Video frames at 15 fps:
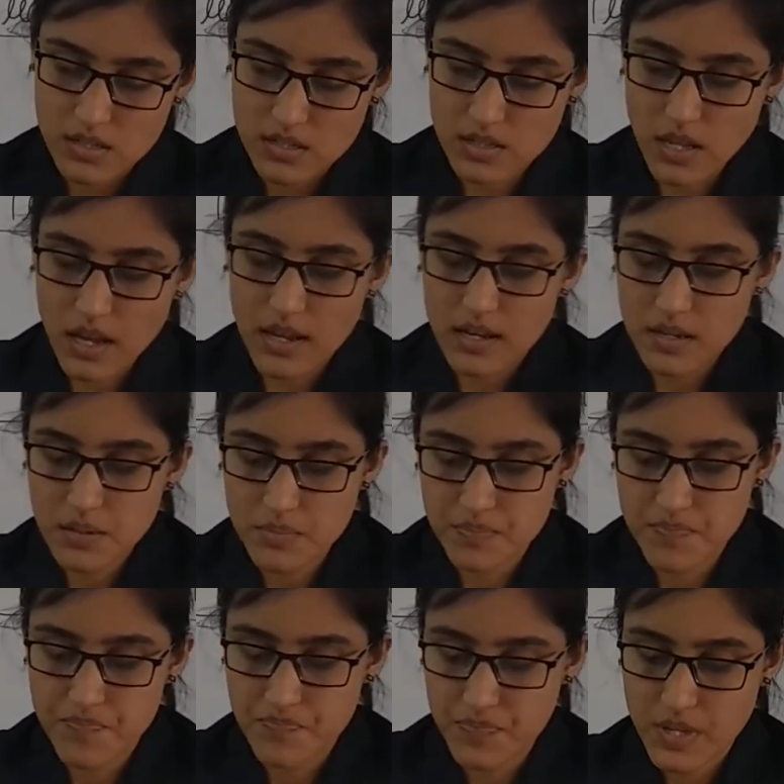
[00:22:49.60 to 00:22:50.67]

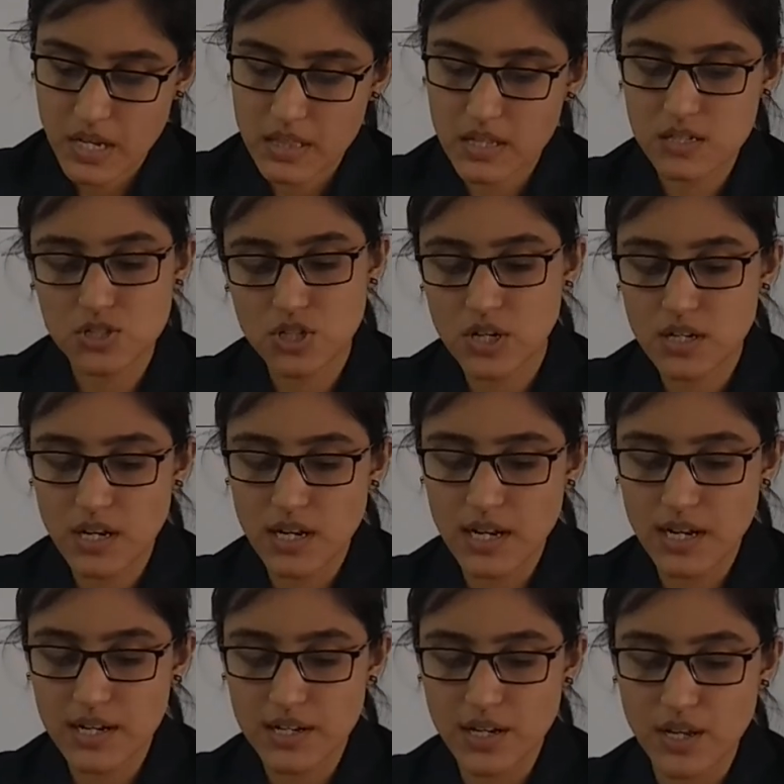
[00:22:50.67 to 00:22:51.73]
Then the journal
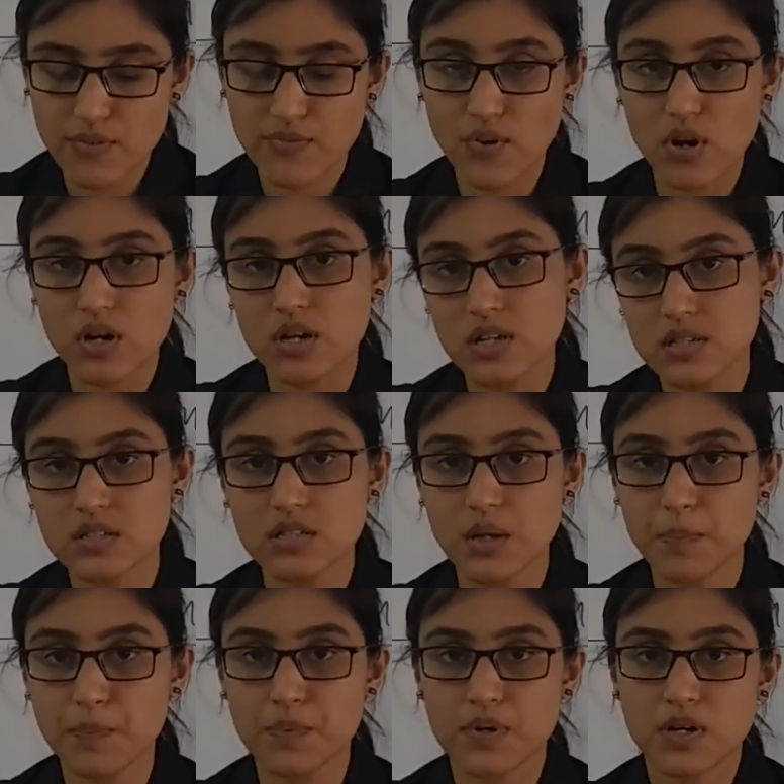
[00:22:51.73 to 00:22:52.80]
entry for
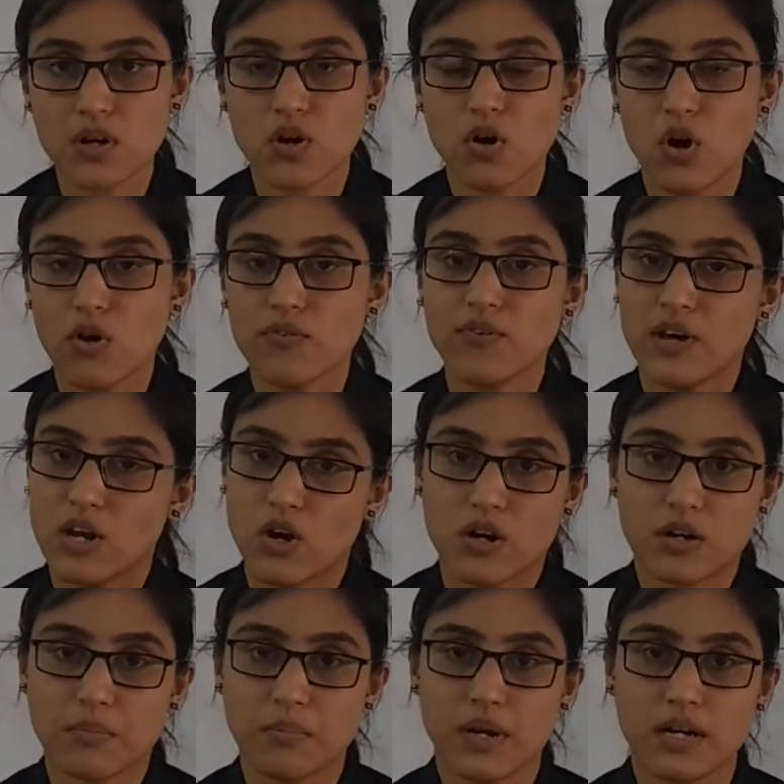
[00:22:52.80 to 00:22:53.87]
receipt of
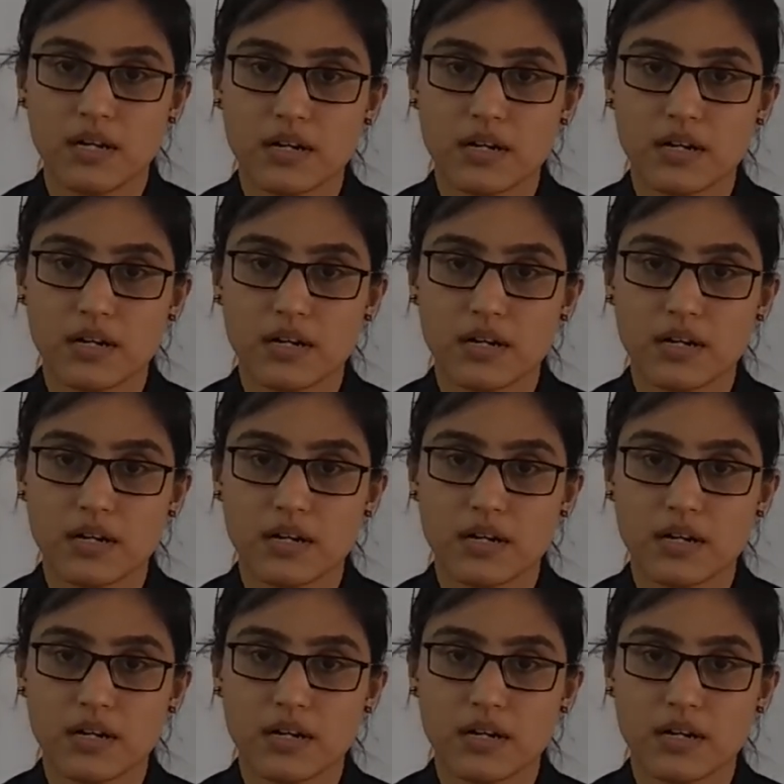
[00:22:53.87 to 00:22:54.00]
allotment.